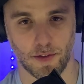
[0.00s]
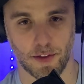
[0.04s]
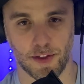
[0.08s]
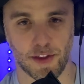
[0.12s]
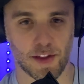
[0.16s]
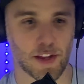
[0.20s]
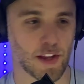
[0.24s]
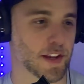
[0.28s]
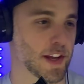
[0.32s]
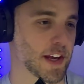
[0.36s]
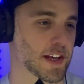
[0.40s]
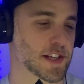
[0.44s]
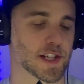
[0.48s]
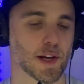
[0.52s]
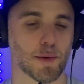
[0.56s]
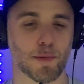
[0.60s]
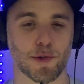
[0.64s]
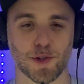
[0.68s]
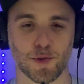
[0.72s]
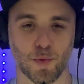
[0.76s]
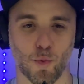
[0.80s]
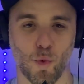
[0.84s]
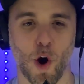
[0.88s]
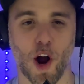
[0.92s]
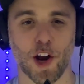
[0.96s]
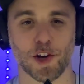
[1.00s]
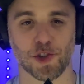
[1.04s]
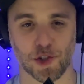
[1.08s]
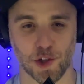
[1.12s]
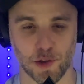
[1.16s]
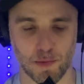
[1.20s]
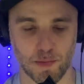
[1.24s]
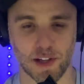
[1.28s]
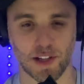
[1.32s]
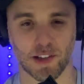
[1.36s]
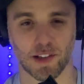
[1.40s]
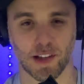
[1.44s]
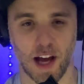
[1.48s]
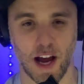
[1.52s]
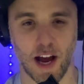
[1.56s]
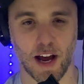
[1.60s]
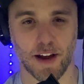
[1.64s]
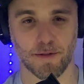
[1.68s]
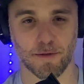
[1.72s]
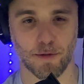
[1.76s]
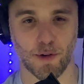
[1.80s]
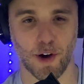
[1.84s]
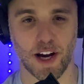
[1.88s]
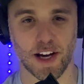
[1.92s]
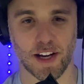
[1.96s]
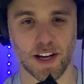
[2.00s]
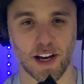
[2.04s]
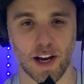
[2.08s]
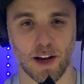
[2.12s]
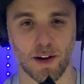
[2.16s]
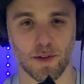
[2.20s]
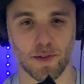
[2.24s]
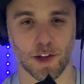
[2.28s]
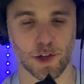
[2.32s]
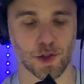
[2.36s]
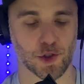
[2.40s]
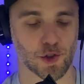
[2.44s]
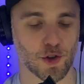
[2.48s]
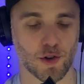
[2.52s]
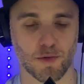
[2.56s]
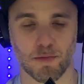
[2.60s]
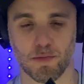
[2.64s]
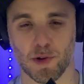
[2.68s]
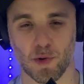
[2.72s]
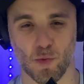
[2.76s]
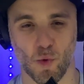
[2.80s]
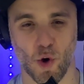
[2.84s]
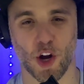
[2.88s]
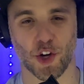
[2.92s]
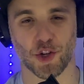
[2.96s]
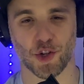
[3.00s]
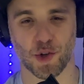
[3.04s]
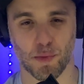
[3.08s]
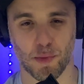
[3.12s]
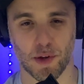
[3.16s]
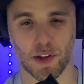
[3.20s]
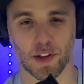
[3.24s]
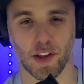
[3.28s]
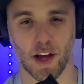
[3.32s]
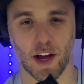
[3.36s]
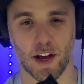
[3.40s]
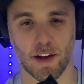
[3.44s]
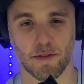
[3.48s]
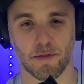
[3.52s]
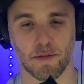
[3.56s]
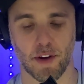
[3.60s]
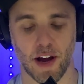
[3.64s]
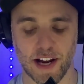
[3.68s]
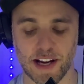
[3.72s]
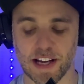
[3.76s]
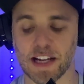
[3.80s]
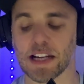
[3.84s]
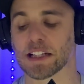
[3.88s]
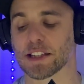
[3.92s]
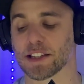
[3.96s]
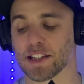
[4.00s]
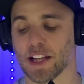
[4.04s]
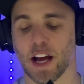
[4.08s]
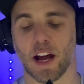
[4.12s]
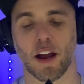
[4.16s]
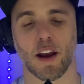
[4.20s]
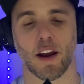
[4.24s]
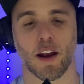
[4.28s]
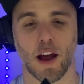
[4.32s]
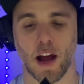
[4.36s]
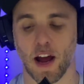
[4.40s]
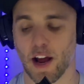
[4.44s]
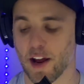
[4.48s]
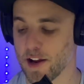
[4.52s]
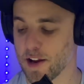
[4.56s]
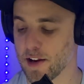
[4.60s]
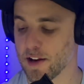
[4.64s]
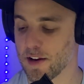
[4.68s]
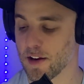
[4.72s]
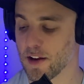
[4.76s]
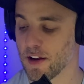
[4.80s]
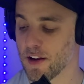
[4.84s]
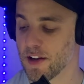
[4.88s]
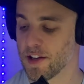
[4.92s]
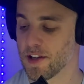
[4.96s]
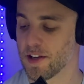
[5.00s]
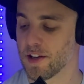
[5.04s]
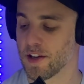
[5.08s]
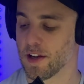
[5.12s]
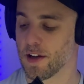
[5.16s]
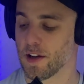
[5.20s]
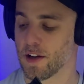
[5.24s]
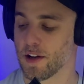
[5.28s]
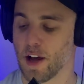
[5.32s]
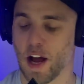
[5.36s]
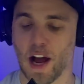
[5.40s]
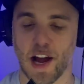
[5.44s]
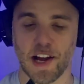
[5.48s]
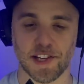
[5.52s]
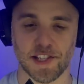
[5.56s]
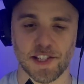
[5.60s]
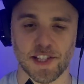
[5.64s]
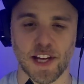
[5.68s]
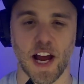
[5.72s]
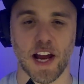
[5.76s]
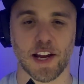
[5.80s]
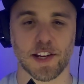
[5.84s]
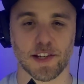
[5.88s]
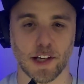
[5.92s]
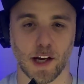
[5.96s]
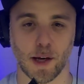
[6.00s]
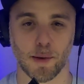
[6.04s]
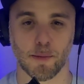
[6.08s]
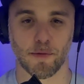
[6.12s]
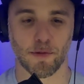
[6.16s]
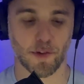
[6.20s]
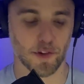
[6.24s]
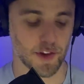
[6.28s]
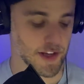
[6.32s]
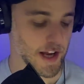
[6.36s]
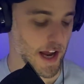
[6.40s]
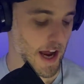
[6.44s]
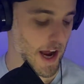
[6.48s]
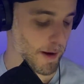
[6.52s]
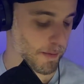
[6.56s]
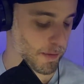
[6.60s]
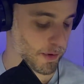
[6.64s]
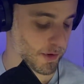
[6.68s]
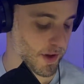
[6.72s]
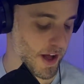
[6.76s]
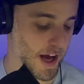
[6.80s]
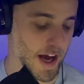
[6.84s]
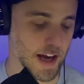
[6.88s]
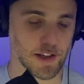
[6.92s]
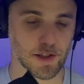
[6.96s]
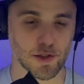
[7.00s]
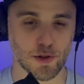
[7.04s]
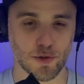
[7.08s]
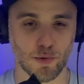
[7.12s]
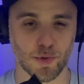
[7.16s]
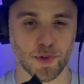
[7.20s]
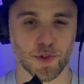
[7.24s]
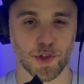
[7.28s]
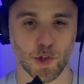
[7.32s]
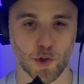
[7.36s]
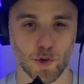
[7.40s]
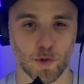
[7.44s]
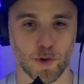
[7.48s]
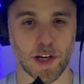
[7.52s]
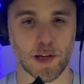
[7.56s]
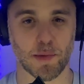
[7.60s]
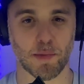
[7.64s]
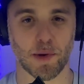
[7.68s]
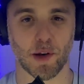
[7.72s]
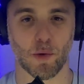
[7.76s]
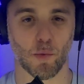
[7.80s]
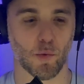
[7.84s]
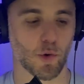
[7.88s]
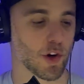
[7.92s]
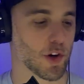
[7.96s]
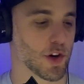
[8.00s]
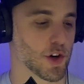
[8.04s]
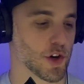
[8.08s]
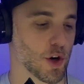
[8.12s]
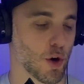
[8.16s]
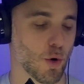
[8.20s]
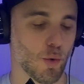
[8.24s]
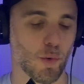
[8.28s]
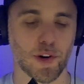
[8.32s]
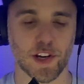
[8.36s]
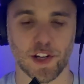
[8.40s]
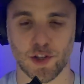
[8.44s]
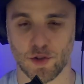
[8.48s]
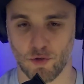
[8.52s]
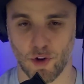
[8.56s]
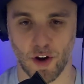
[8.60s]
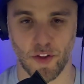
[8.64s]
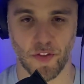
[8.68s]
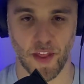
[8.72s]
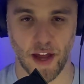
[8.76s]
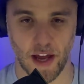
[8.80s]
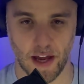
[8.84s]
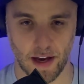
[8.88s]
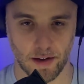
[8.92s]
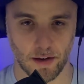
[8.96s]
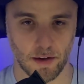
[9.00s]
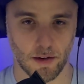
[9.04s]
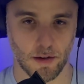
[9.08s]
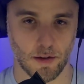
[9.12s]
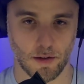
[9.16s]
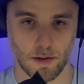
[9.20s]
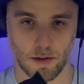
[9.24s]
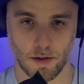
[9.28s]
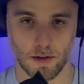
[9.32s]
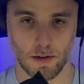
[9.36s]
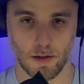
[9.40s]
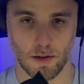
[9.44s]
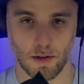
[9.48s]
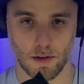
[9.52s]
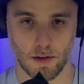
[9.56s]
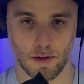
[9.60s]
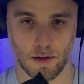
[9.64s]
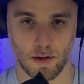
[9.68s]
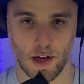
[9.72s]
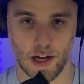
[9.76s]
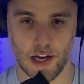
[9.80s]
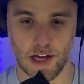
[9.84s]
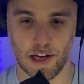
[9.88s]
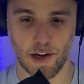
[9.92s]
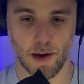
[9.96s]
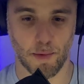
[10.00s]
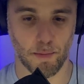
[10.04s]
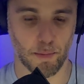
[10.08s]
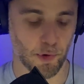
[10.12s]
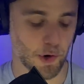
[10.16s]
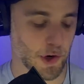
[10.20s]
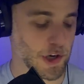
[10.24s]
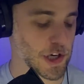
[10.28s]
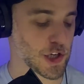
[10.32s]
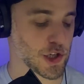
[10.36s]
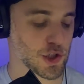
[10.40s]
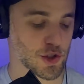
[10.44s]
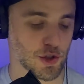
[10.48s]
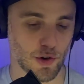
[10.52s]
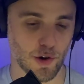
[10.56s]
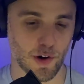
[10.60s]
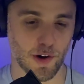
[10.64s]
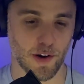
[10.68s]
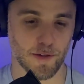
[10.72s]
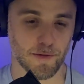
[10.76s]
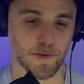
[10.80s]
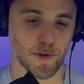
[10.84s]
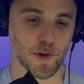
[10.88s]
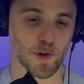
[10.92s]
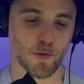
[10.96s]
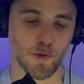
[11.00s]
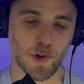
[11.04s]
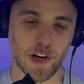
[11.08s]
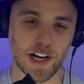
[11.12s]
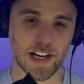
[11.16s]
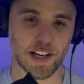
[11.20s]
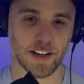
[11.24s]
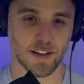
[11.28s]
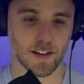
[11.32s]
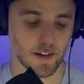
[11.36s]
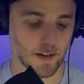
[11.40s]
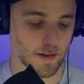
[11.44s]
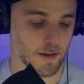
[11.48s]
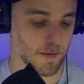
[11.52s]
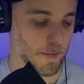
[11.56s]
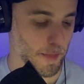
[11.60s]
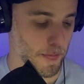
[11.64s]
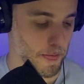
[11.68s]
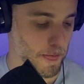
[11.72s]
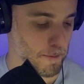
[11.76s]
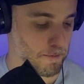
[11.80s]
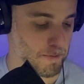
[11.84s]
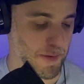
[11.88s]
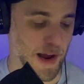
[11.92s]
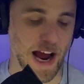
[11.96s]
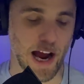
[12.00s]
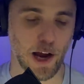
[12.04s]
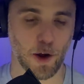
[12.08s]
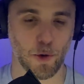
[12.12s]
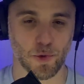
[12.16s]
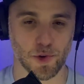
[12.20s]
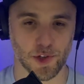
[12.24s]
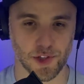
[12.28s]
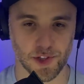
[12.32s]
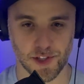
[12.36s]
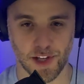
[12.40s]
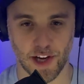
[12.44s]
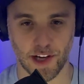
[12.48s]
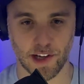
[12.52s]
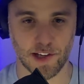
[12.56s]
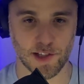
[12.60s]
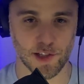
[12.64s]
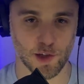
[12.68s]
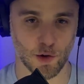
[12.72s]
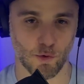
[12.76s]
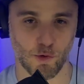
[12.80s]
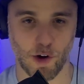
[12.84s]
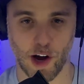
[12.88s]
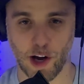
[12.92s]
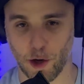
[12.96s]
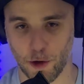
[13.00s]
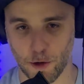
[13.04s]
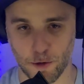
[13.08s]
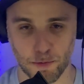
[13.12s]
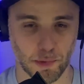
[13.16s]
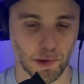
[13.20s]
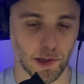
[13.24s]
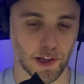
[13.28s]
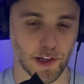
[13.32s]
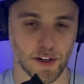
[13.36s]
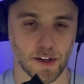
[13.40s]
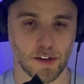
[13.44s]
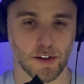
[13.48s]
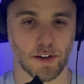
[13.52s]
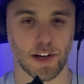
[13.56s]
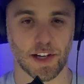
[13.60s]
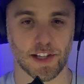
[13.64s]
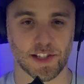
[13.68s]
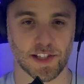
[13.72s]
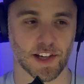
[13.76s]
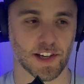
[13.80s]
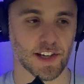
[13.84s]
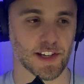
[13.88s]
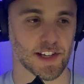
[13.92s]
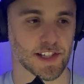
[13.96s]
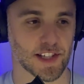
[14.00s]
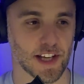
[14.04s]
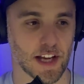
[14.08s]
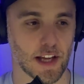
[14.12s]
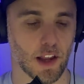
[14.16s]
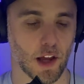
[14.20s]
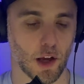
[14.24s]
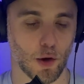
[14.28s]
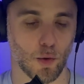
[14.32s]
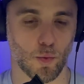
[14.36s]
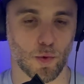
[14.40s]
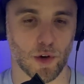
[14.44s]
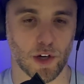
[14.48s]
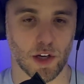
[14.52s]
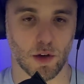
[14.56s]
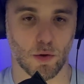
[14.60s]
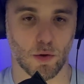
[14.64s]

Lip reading: Like someone's watching me live right now that shouldn't be watching me live. I get that. I signed up for the Apple iTunes agreement where no one has read that. And I'm pretty sure if you read it backwards like it's a record player, it's going to say like, we're